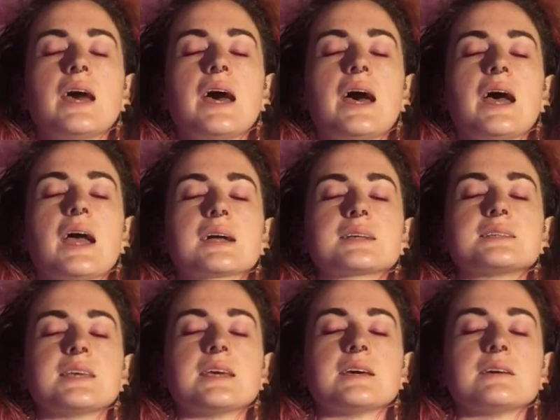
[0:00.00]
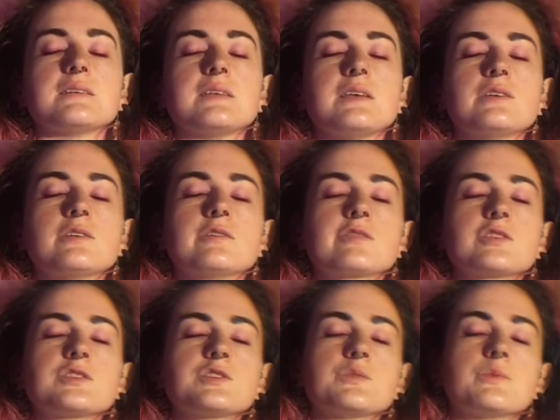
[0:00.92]
Exhale, lean over
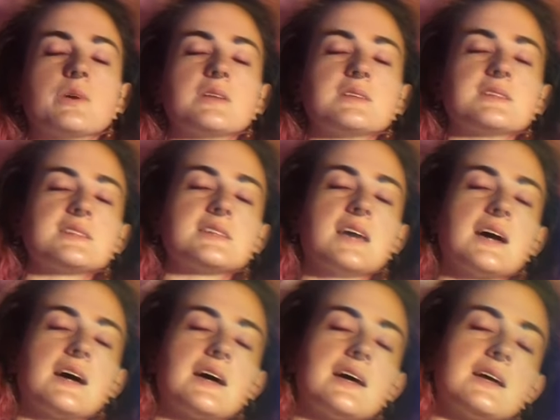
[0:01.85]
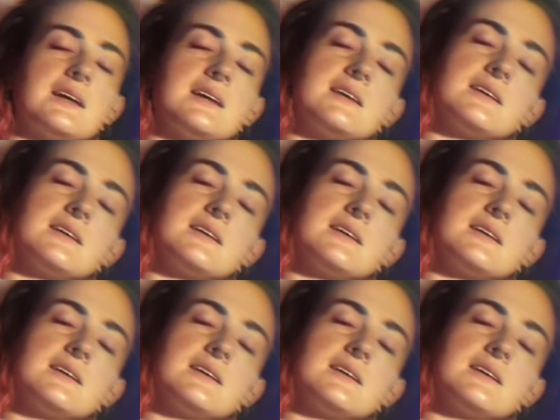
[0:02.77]
to one side.